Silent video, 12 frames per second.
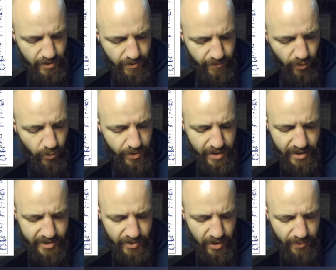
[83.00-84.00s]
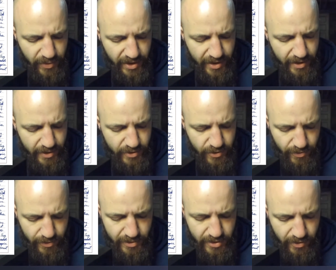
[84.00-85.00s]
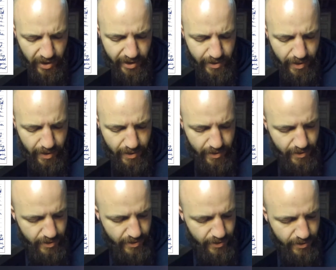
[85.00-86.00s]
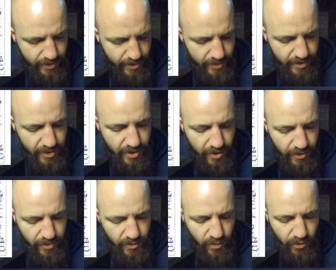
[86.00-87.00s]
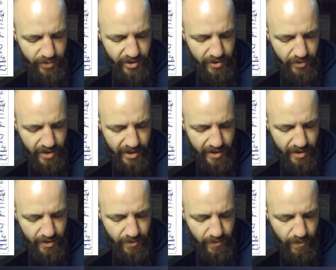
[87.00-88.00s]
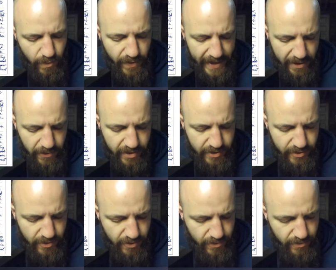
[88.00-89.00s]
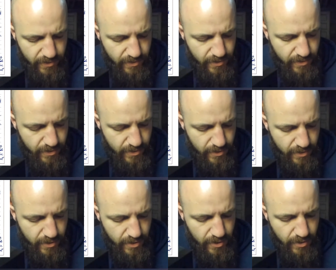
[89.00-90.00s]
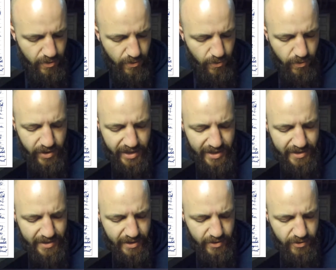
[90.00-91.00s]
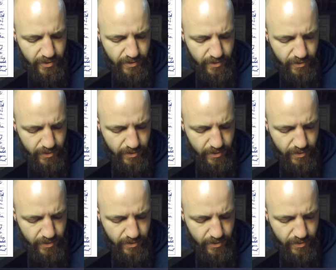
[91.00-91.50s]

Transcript: For would this not be true strength? To know you will be okay without control? What is control?